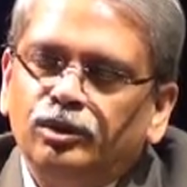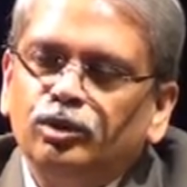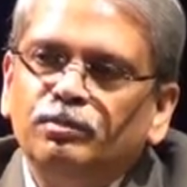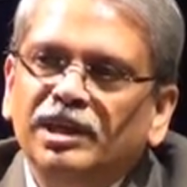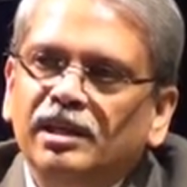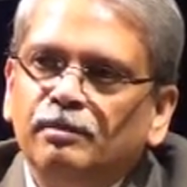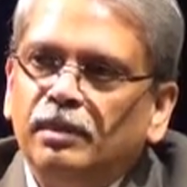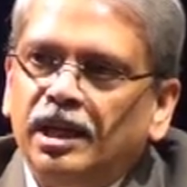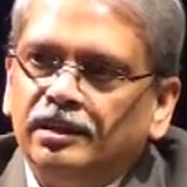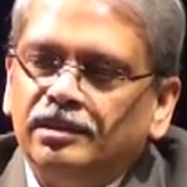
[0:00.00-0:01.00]
2 million
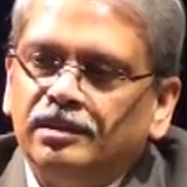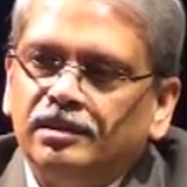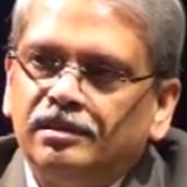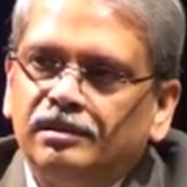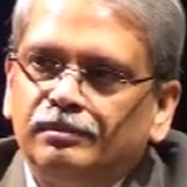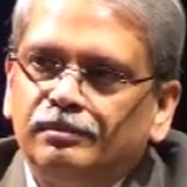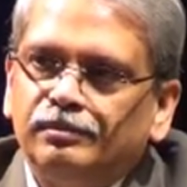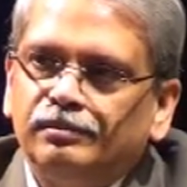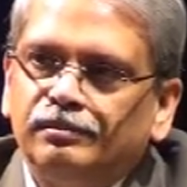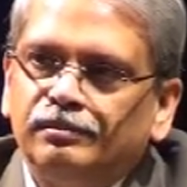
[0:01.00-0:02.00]
bytes.
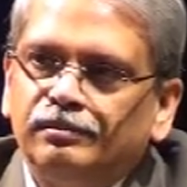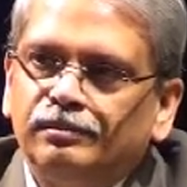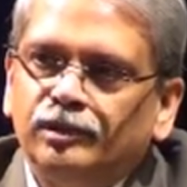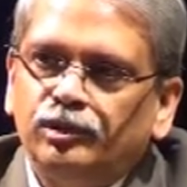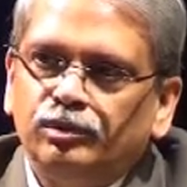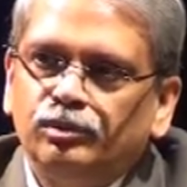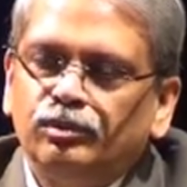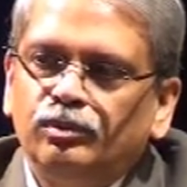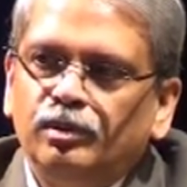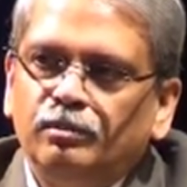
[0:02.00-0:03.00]

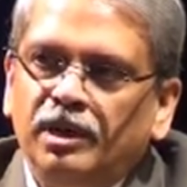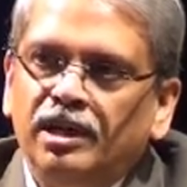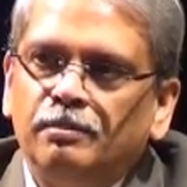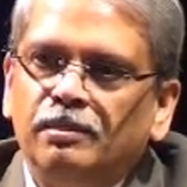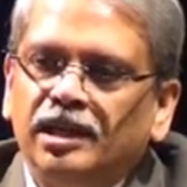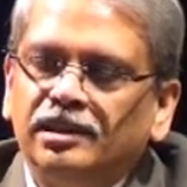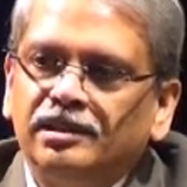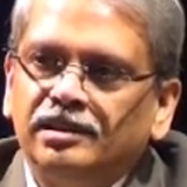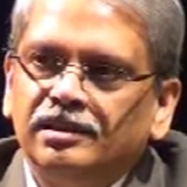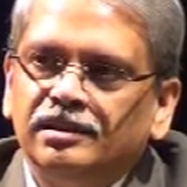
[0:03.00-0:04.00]
2
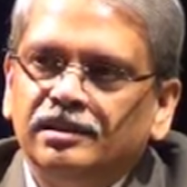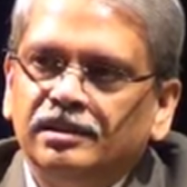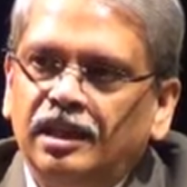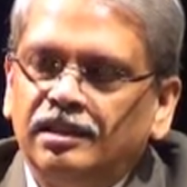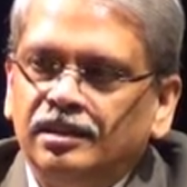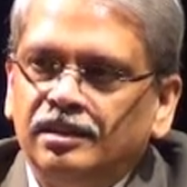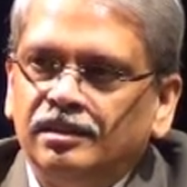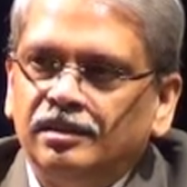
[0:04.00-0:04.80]
megabytes, that's it.